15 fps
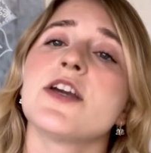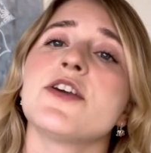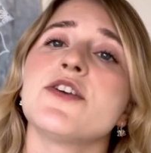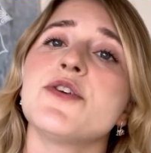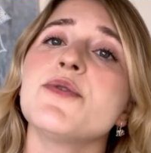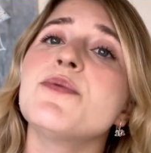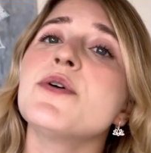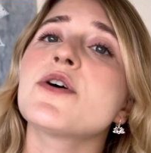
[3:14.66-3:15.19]

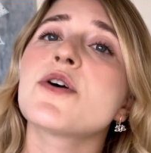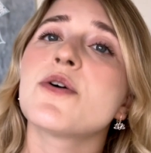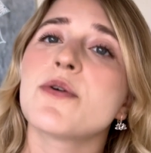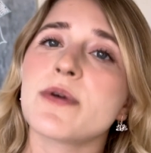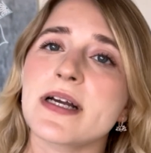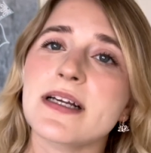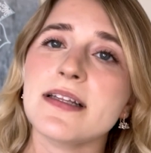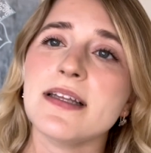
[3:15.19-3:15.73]
You will
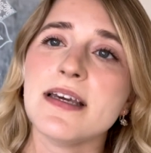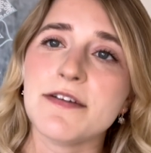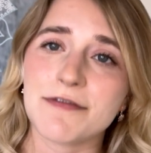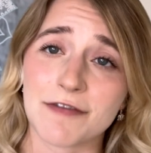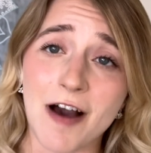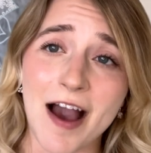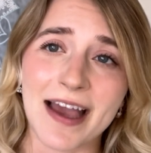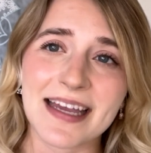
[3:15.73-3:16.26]
quickly
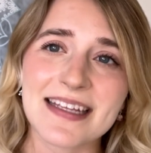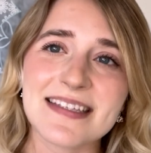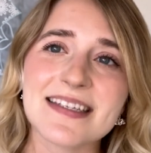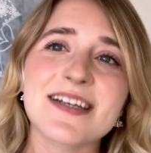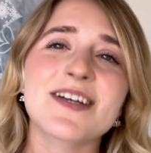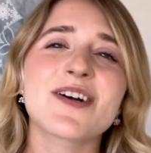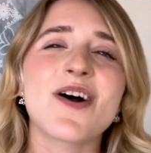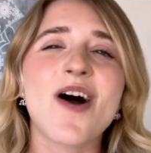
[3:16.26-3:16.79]
find
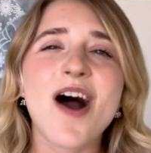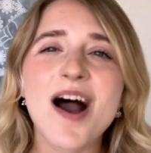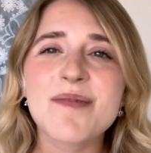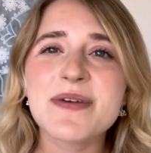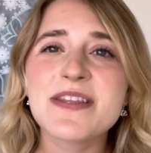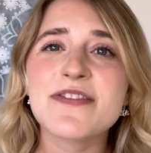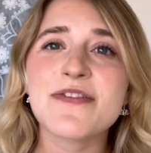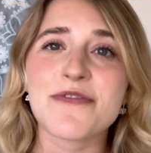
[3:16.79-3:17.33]

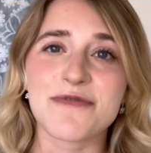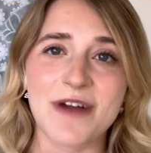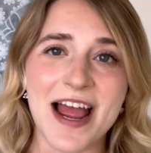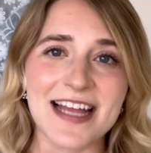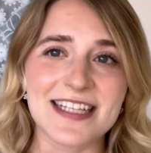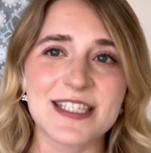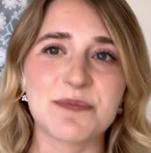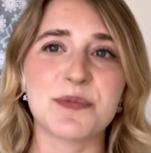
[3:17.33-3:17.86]
common
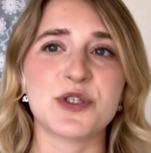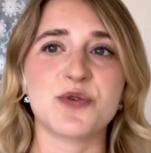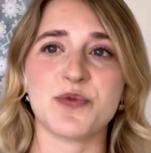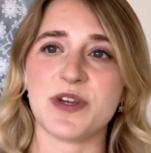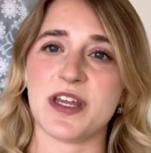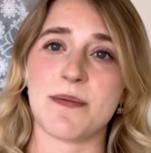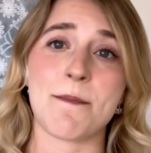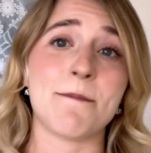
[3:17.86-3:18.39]
threads
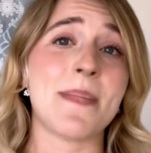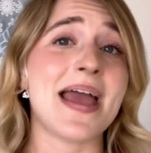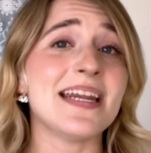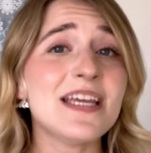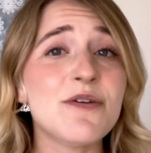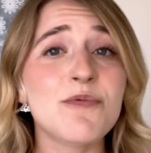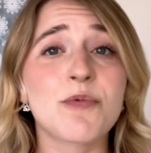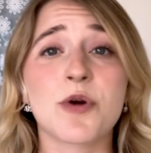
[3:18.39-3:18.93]
between
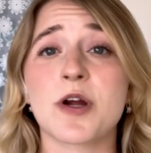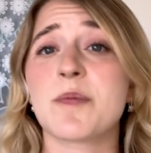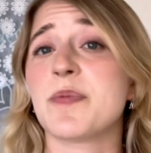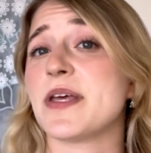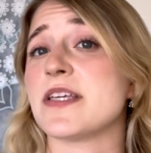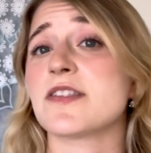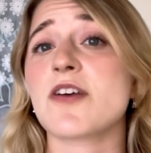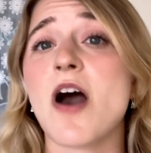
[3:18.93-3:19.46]
many
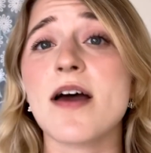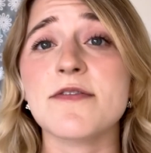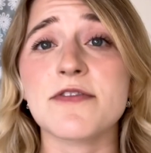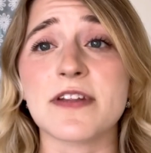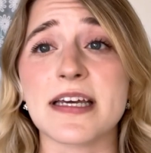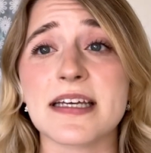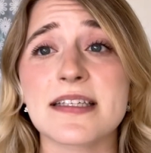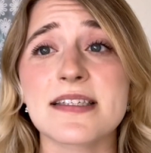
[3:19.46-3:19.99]
workplace
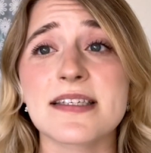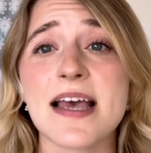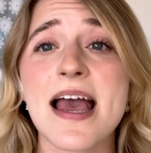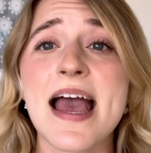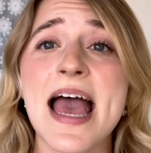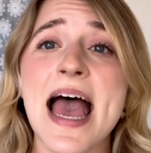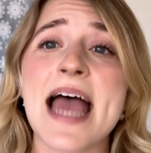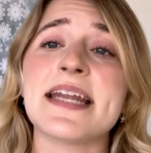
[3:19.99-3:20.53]
conflicts,
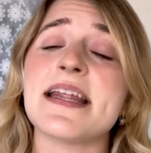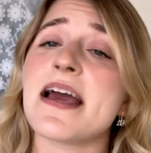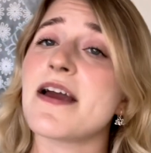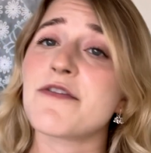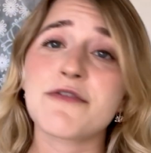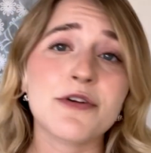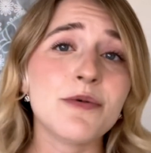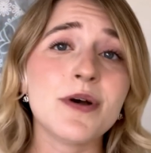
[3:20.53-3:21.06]
and
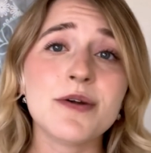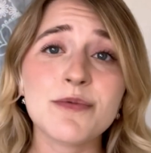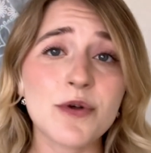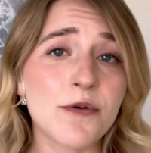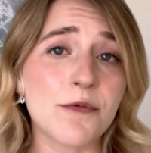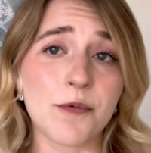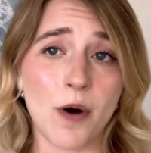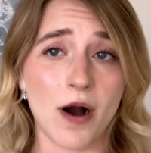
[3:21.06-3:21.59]
everyone
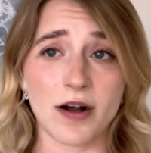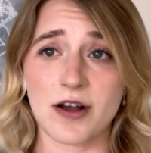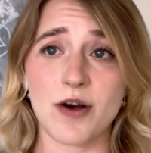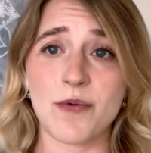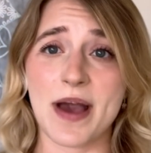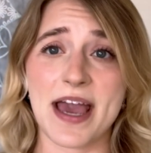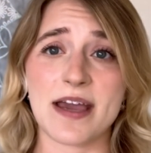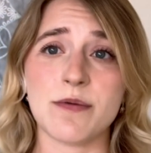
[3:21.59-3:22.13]
will walk
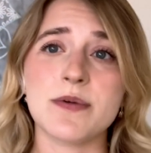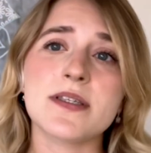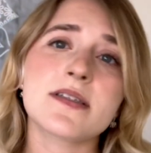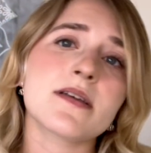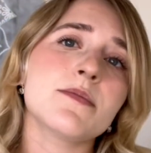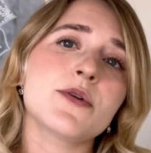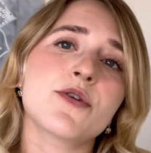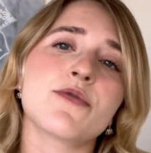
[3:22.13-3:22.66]
away with
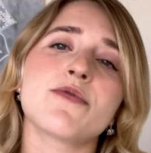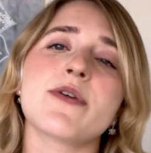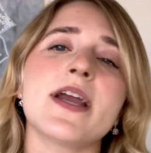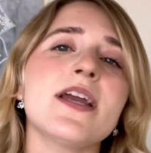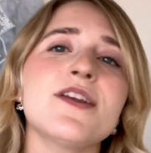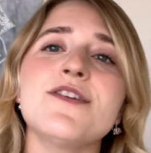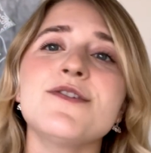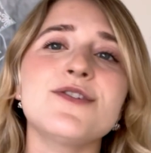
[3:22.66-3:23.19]
some
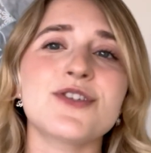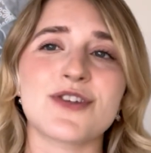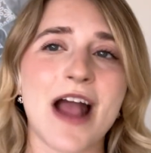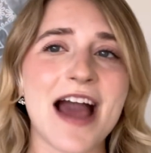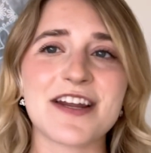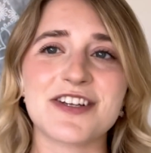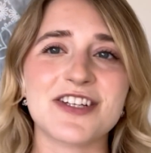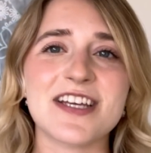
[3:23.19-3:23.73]
great new
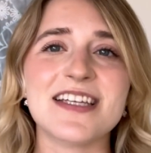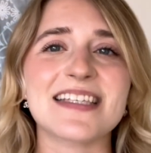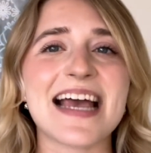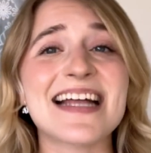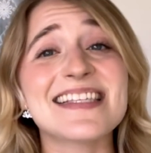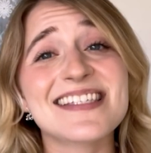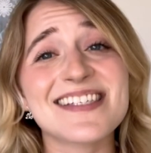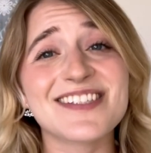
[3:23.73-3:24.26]
strategies
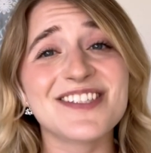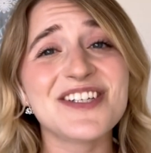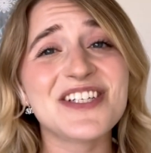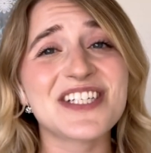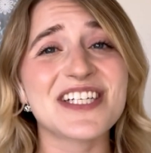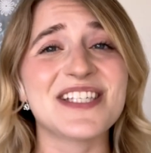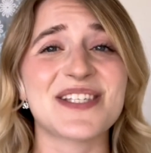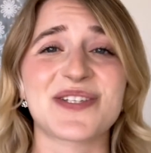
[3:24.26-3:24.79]
and
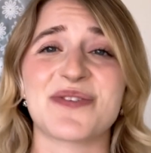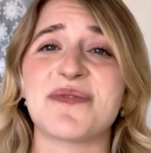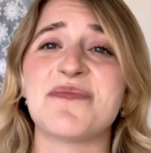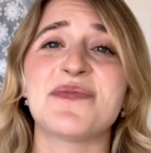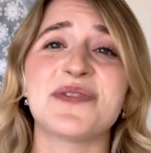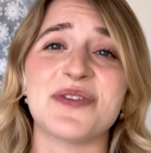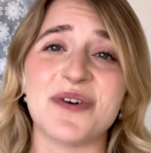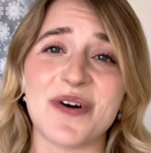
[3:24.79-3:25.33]
solutions to
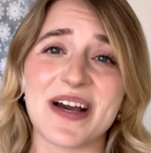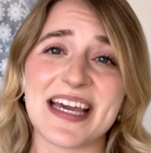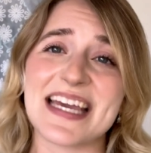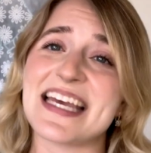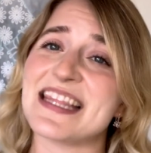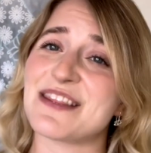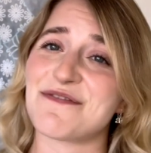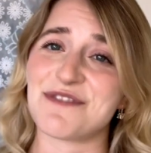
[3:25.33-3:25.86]
employ in the